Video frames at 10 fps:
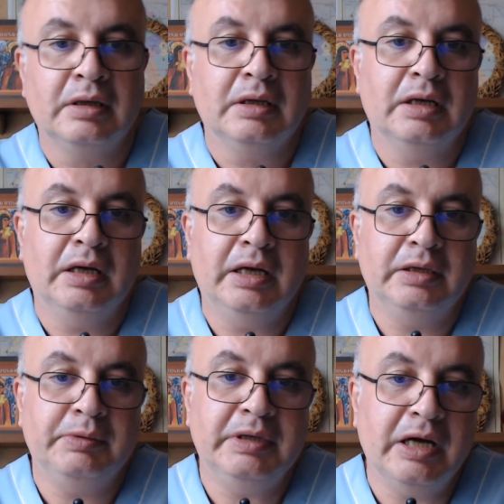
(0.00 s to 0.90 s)

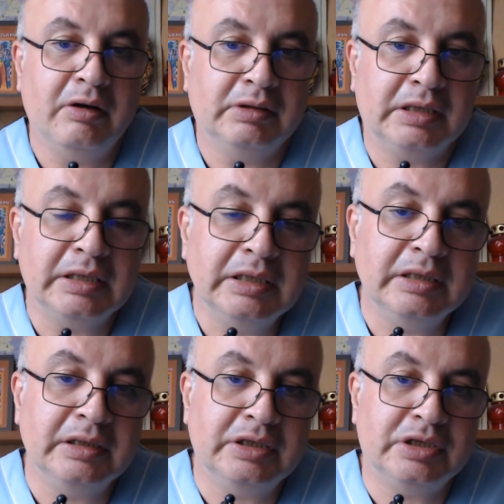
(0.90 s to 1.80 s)
and without a
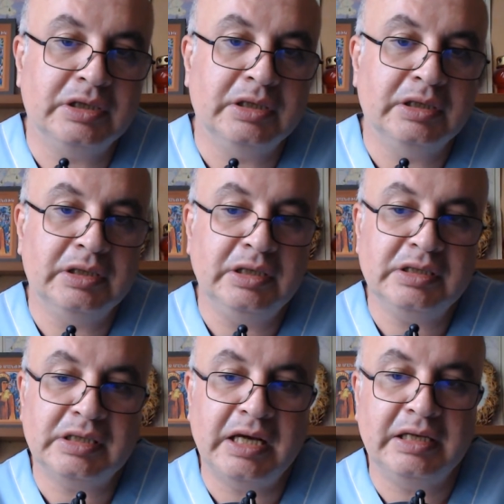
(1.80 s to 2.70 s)
clear
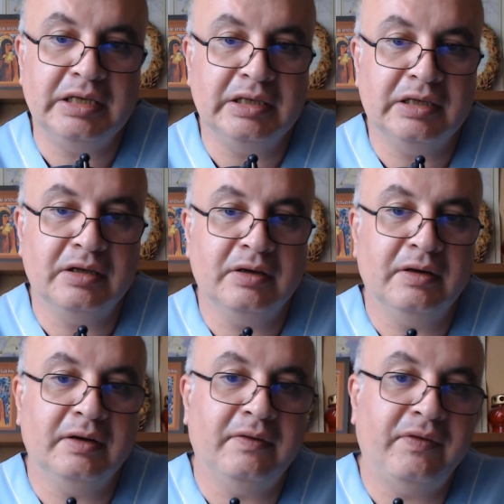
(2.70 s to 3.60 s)
inciting
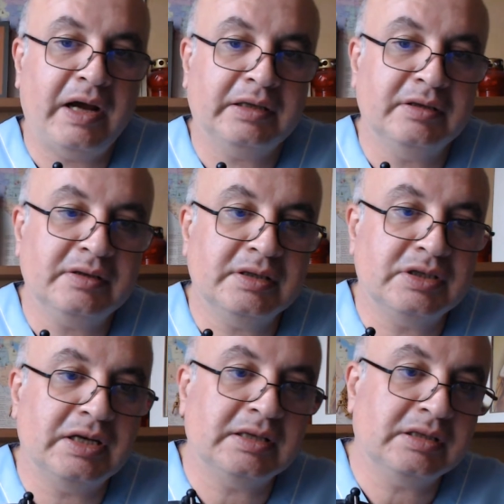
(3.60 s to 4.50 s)
factor
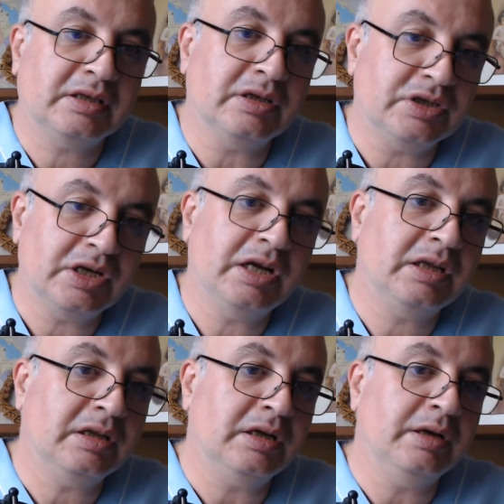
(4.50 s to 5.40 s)
suggests a
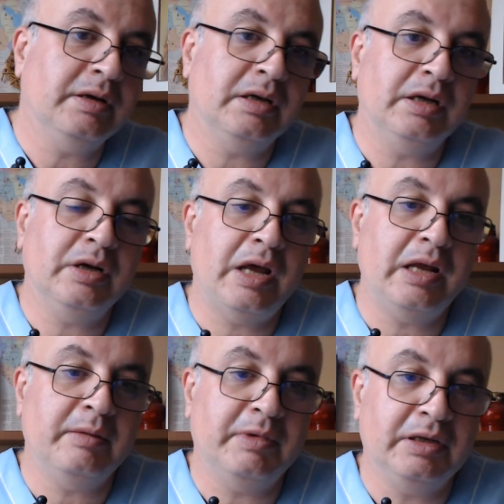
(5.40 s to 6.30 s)
congenital
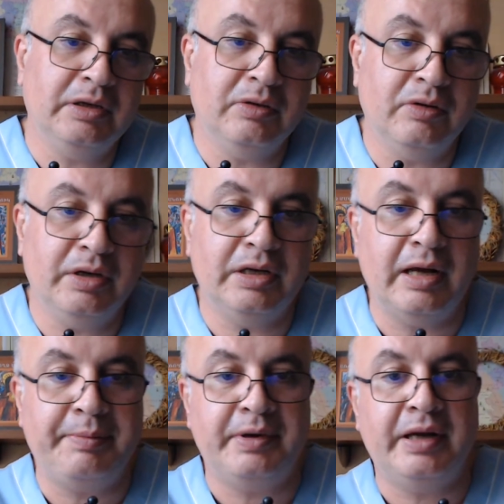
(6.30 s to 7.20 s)
anomaly or an
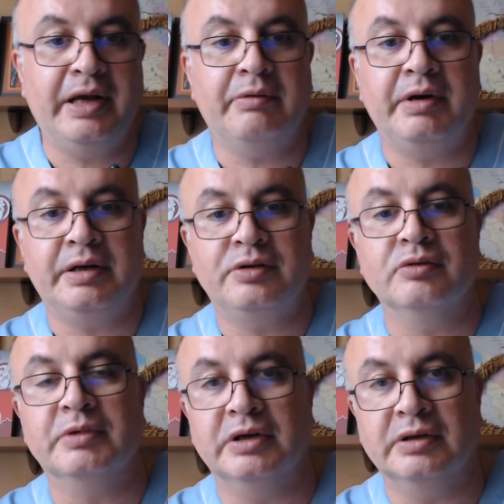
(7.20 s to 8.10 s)
upper airway
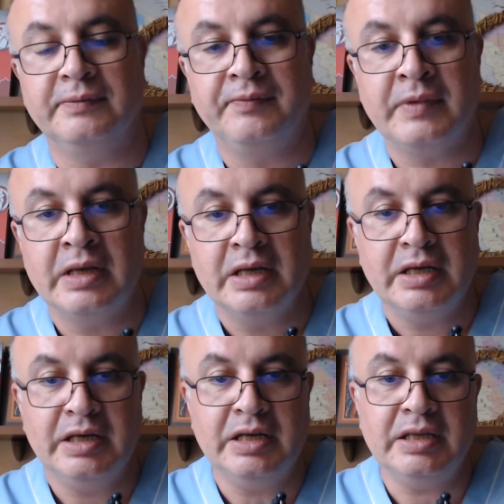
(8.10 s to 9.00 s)
tumor.
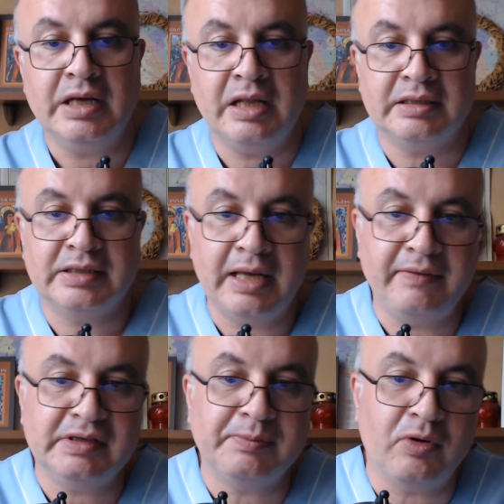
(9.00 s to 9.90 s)
In adults,
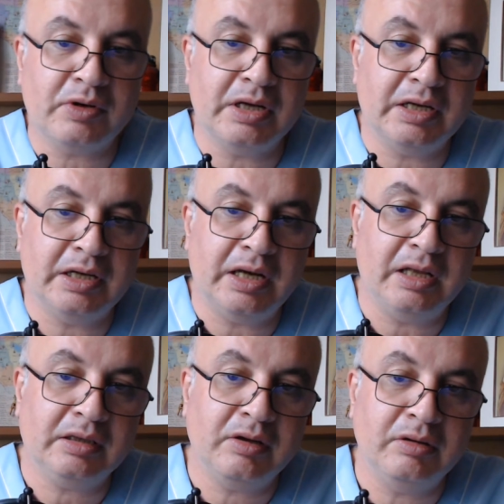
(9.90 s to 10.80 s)
heavy smoking and
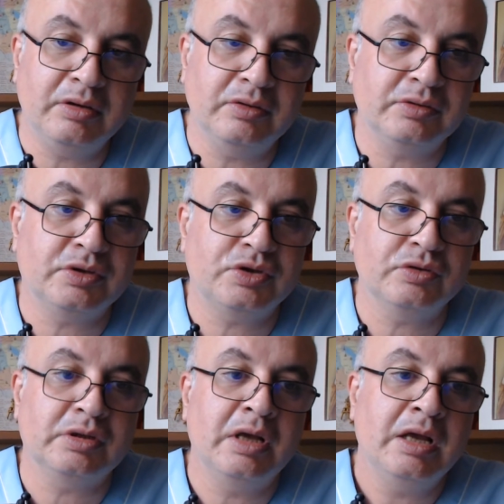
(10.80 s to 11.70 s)
alcohol use
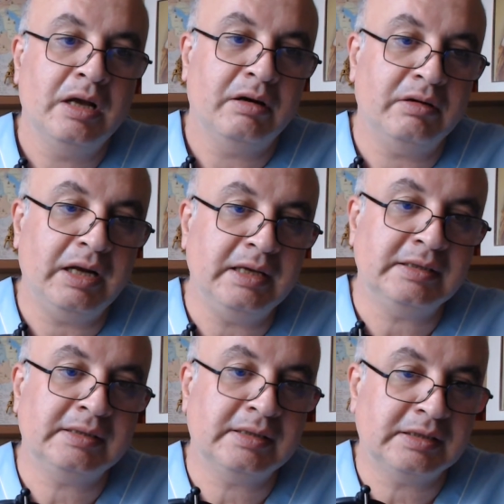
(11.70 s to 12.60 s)
should
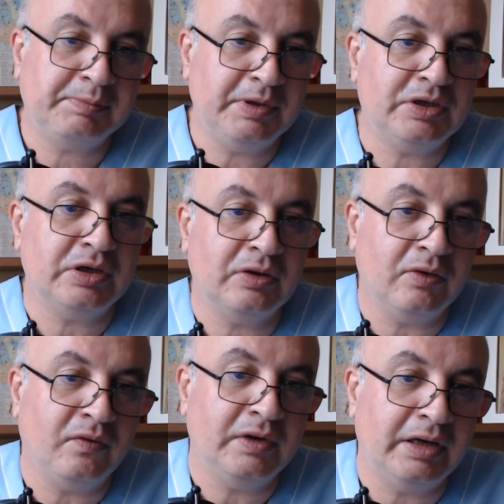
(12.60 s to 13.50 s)
raise a suspicion
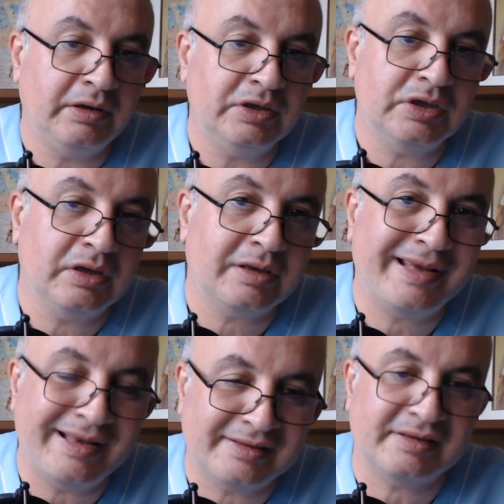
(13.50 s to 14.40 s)
of laryngeal
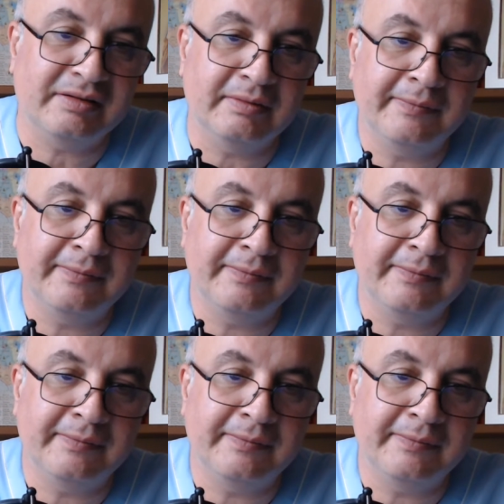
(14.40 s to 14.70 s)
cancer.